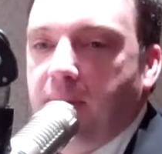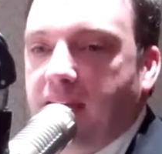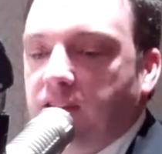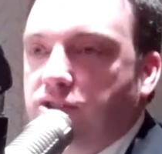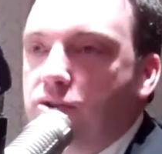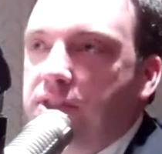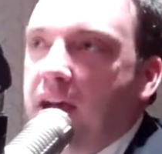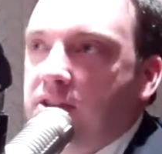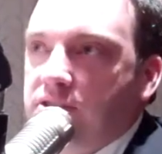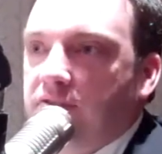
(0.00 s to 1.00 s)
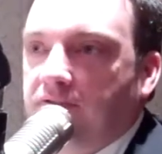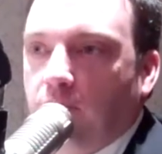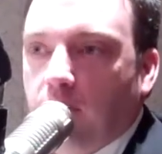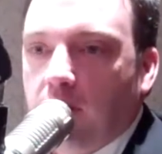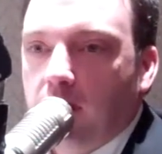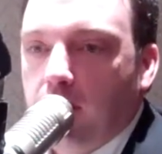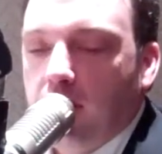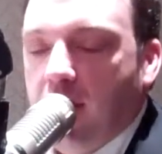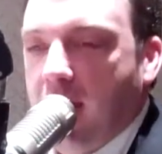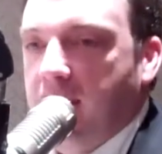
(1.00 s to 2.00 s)
back in 2004.
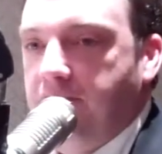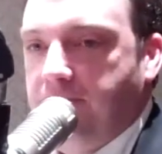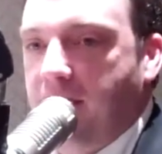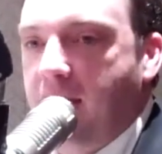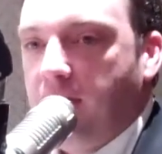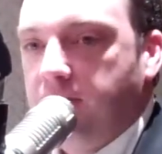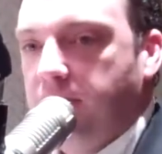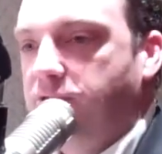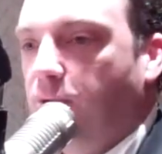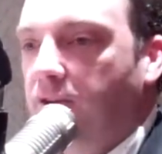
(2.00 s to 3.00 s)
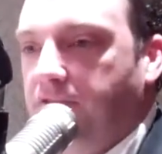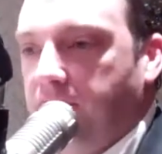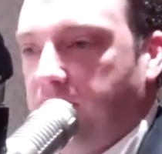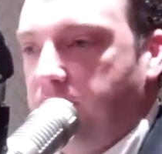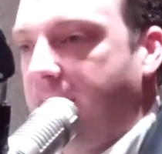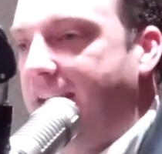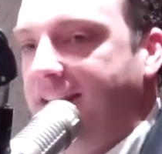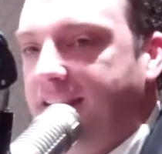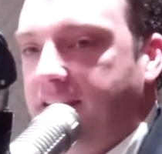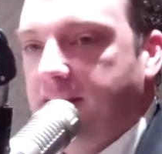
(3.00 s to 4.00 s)
And he found this orphanage,
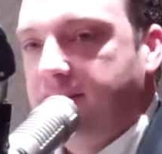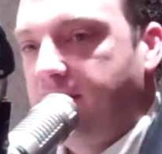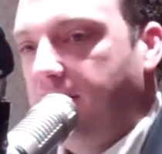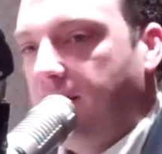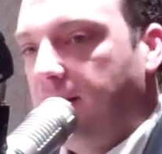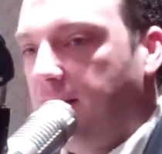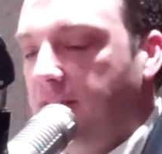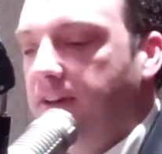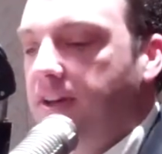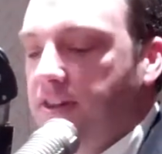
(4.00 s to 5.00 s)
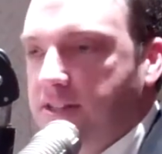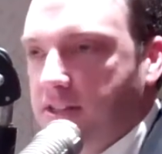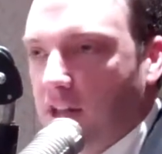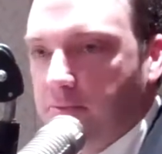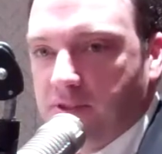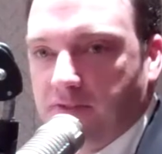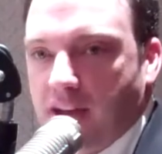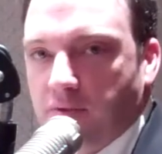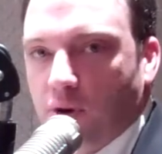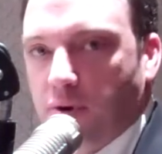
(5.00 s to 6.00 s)
80 kids living in the slums of
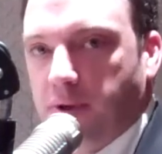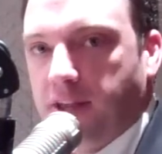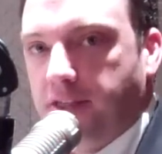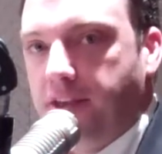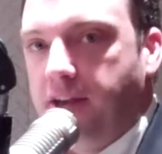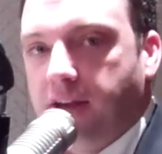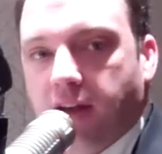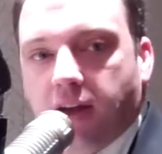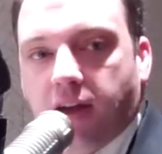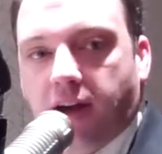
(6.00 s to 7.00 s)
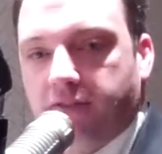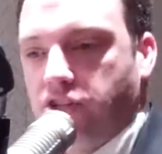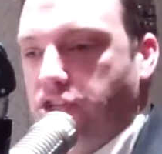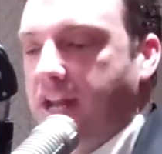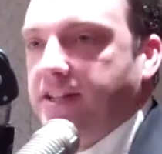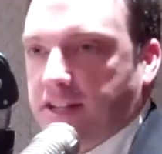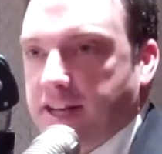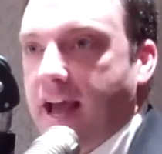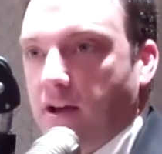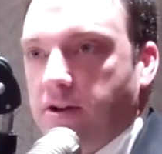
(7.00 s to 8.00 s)
Nairobi. Think of a shanty
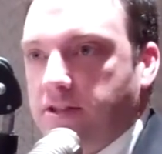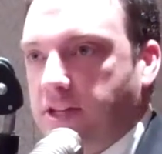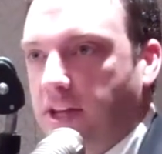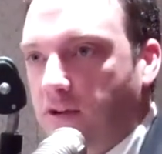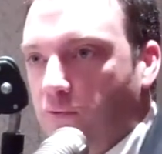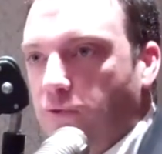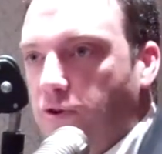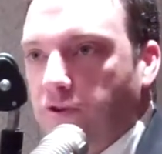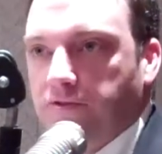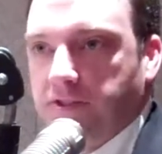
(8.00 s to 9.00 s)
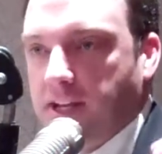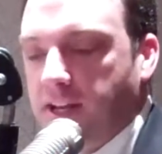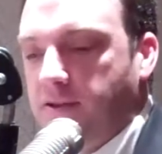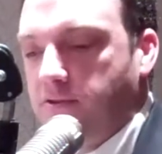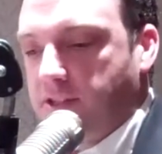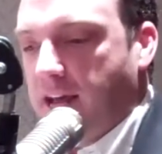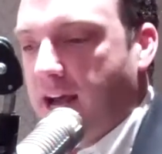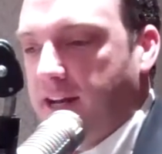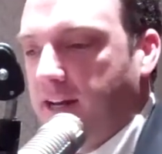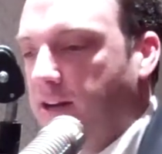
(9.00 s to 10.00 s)
town, tin roof, tin
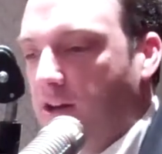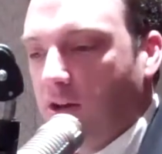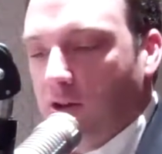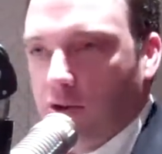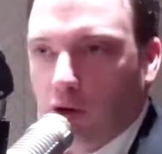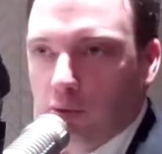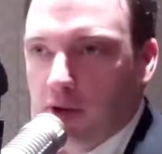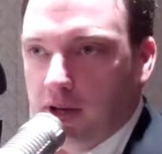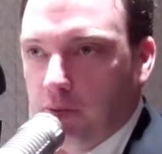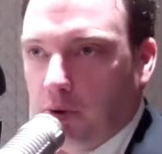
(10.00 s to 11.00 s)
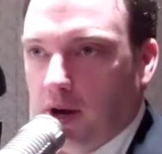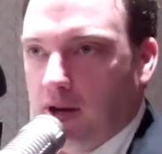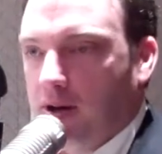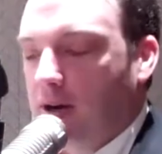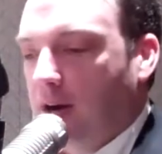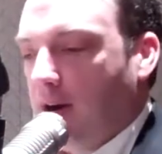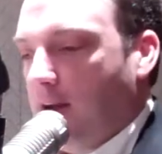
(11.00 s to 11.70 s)
siding, no running water.